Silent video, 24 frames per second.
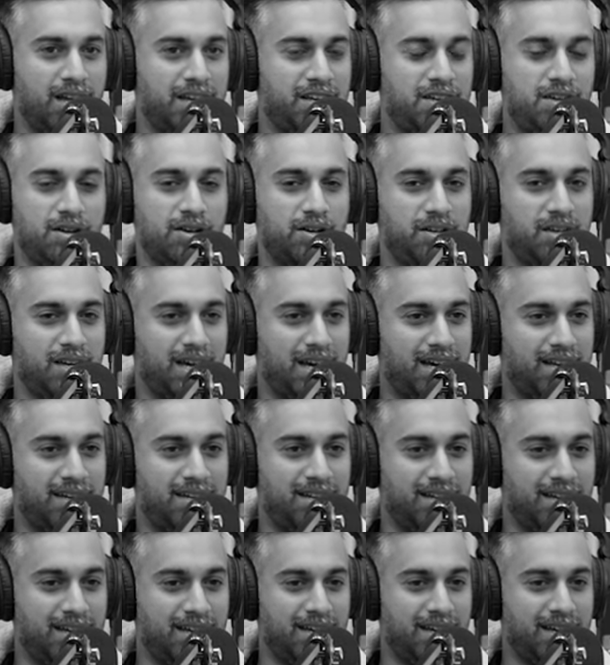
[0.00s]
like, you know, you
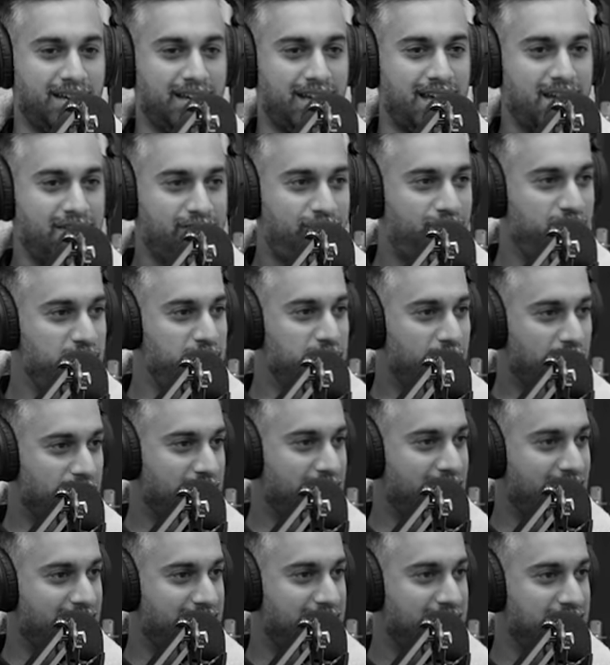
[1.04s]
had every
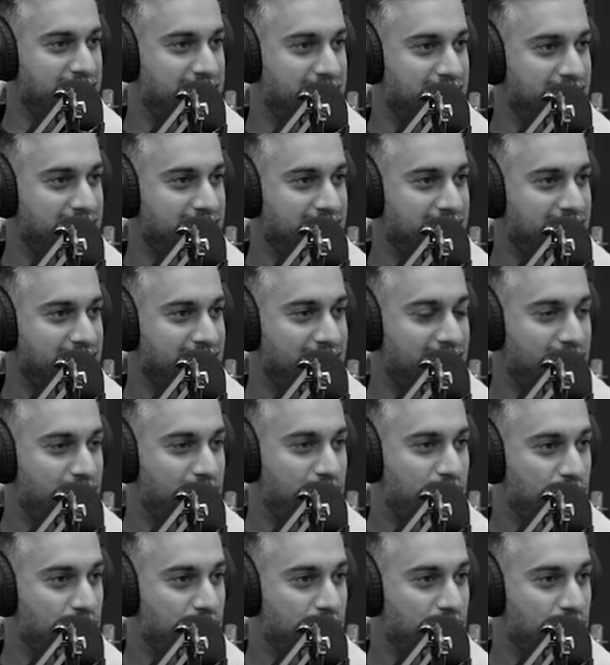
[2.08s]
model had a